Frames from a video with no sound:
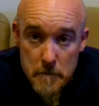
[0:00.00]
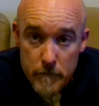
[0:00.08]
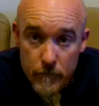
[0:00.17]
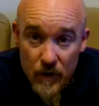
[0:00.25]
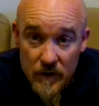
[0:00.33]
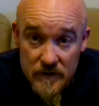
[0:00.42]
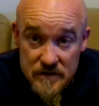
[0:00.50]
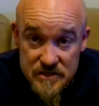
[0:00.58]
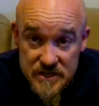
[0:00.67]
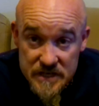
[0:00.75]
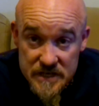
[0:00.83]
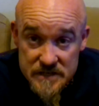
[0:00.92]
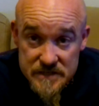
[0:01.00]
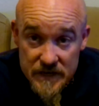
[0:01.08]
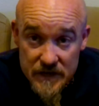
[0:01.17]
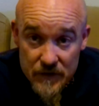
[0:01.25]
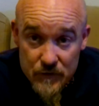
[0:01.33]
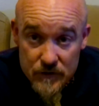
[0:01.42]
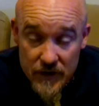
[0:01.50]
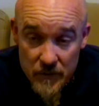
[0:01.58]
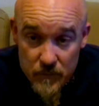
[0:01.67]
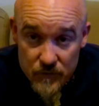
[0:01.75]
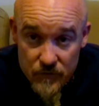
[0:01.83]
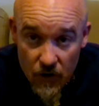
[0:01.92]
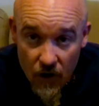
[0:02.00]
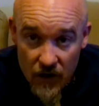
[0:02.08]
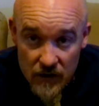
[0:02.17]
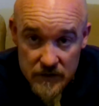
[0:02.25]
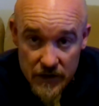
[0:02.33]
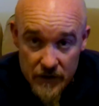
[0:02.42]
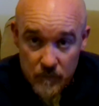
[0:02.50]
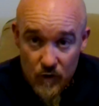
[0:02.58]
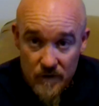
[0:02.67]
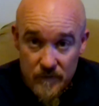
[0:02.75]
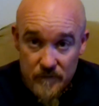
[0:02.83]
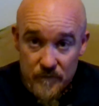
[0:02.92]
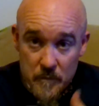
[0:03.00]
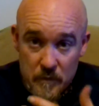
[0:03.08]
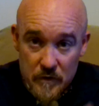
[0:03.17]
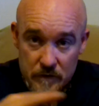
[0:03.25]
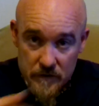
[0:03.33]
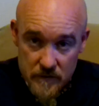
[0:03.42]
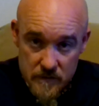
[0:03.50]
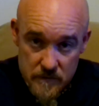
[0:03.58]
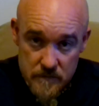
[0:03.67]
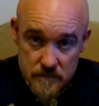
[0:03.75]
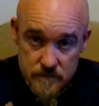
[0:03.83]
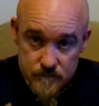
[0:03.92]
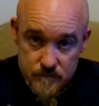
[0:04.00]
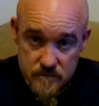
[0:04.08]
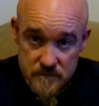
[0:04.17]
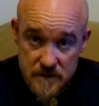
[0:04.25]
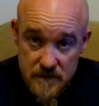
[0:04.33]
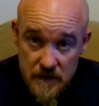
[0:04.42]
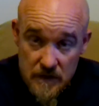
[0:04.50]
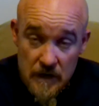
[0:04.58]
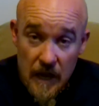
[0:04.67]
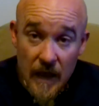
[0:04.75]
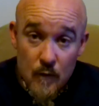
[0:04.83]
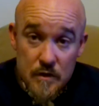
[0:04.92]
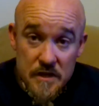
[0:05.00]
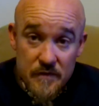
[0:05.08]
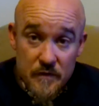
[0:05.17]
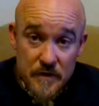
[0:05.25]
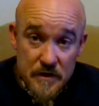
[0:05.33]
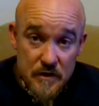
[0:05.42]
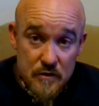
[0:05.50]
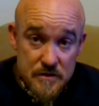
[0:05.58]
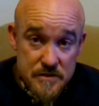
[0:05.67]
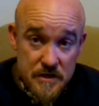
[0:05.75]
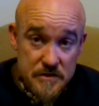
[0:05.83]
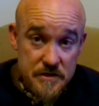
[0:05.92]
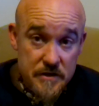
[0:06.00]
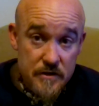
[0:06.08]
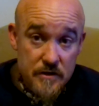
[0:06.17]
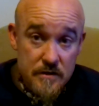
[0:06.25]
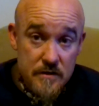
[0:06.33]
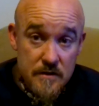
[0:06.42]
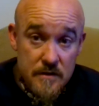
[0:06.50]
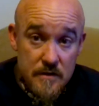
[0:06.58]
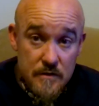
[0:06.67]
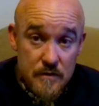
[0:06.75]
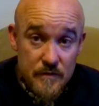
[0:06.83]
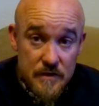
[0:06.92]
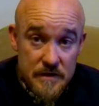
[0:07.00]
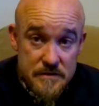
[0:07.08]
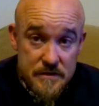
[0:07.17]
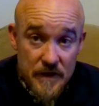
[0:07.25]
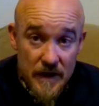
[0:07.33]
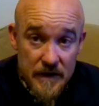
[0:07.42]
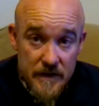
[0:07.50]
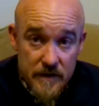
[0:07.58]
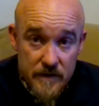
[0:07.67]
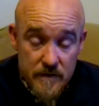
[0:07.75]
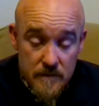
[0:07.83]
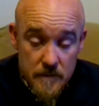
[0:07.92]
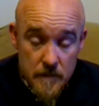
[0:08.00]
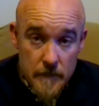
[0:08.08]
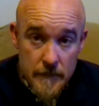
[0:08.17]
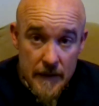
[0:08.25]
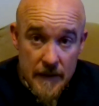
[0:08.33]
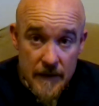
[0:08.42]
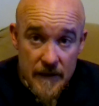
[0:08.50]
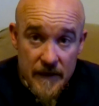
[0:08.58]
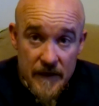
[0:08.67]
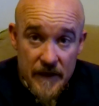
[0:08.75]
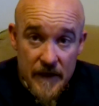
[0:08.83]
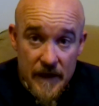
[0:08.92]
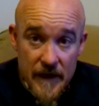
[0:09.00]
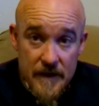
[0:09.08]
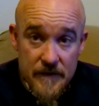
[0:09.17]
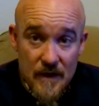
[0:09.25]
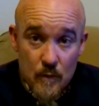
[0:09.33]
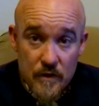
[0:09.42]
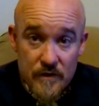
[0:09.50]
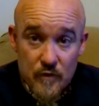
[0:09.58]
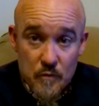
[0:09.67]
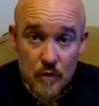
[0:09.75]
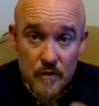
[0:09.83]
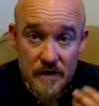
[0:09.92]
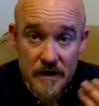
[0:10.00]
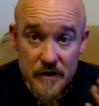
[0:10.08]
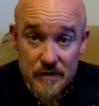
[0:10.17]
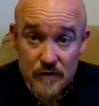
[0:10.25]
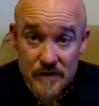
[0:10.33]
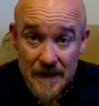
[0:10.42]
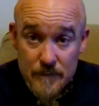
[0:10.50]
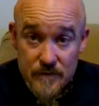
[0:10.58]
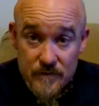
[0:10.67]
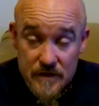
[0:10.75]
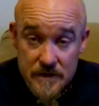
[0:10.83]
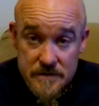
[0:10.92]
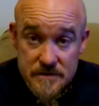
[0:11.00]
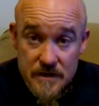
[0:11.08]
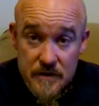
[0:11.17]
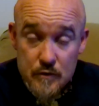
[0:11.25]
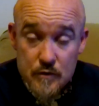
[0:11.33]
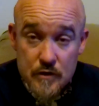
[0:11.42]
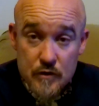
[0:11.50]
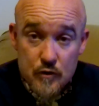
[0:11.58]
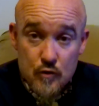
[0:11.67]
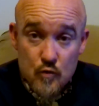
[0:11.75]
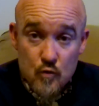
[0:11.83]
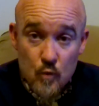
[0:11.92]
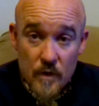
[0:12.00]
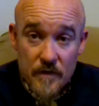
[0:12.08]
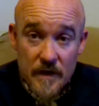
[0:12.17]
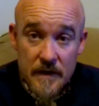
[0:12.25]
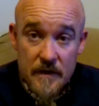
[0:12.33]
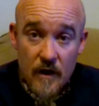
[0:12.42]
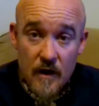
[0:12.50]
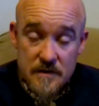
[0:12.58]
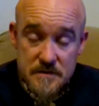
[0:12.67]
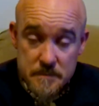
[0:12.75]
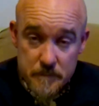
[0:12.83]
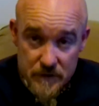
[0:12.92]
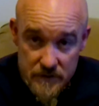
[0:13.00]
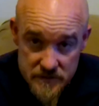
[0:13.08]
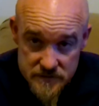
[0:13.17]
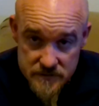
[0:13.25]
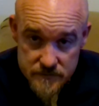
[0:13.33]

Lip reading: But she is another type of Ka and more of a familiar. I will leave a video discussing her, leave a link to that here, and that will give you more of an idea of the types of things that you can do with a Ka spirit.